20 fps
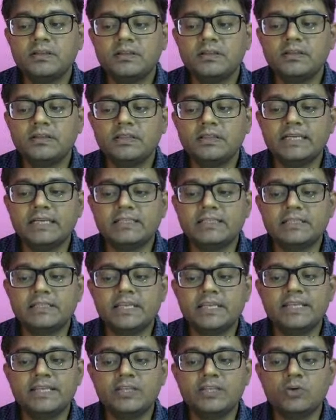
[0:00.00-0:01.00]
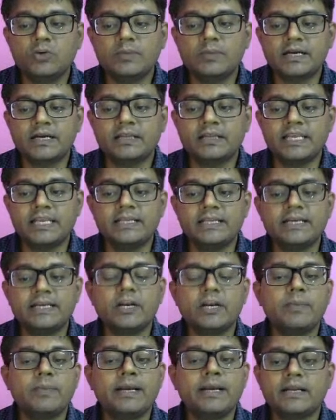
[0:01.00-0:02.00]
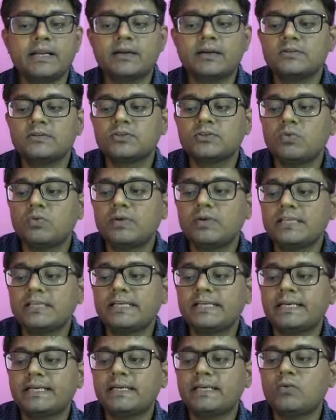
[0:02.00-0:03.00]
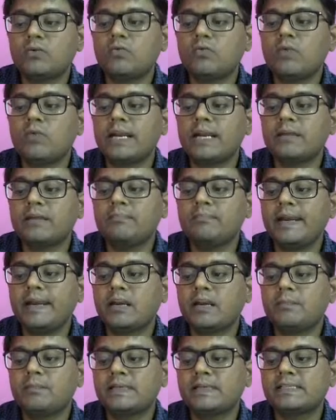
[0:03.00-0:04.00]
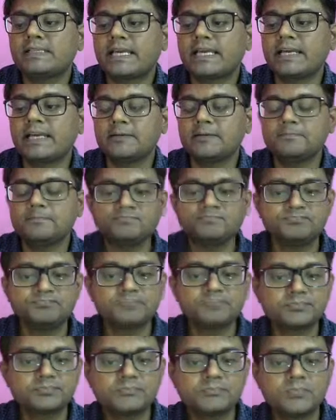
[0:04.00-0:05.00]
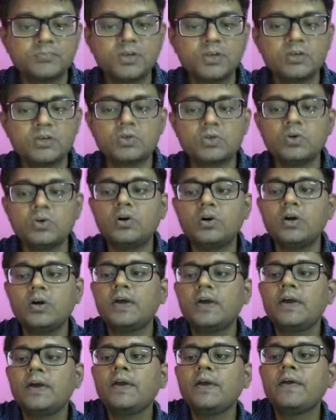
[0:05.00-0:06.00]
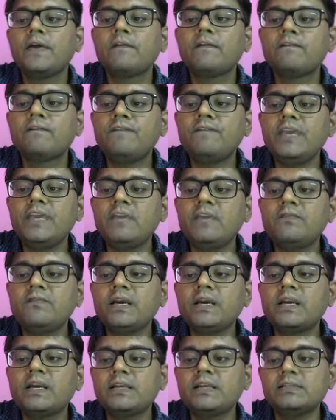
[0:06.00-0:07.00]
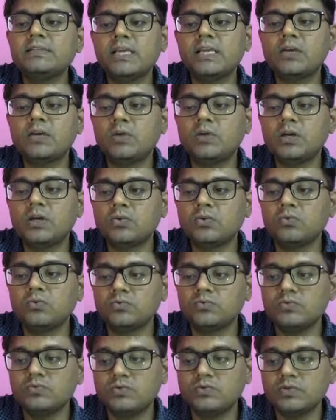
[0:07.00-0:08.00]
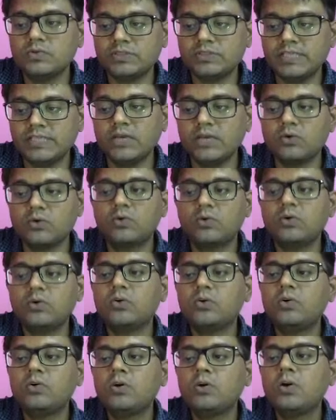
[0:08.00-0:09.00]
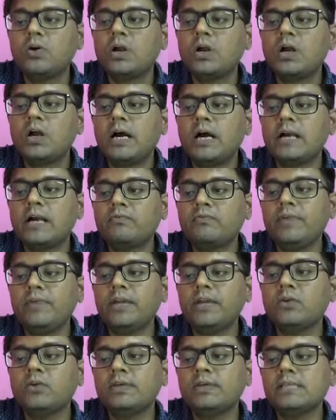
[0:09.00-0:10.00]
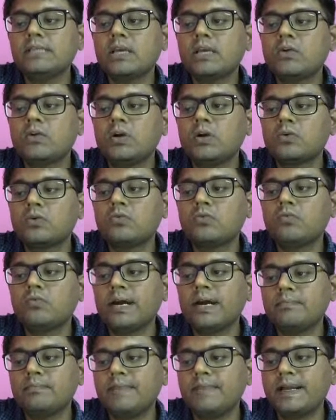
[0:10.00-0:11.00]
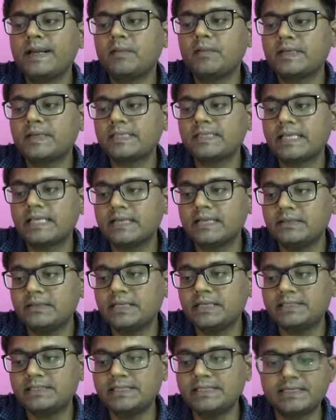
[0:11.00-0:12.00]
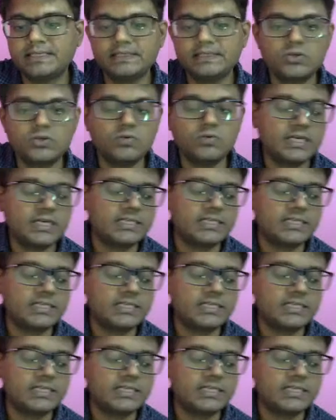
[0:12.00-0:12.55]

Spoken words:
There is a 3 in the numerator, 3 in the denominator. So what is it? 1 meter per second. So V1 is equal to 0 and V2 is equal to 1 meter per second. That's it. So what is the